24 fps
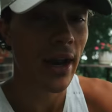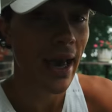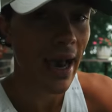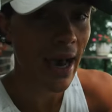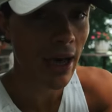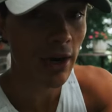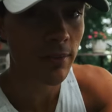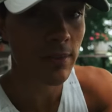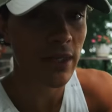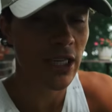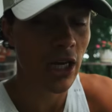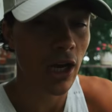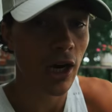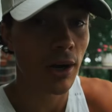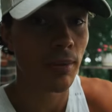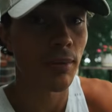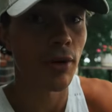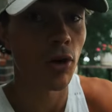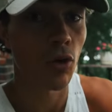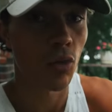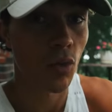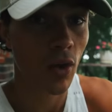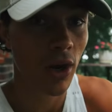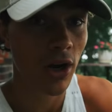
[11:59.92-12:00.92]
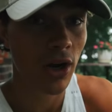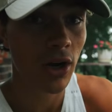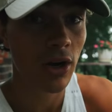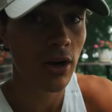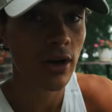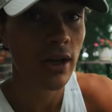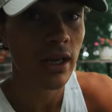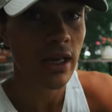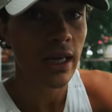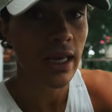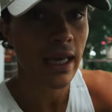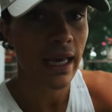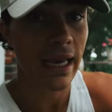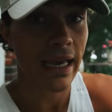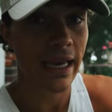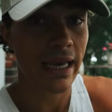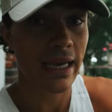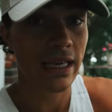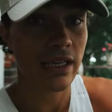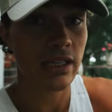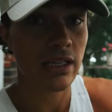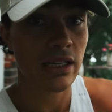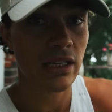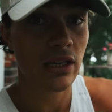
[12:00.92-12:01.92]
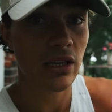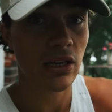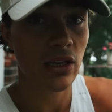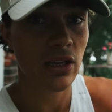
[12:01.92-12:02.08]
how to become a runner and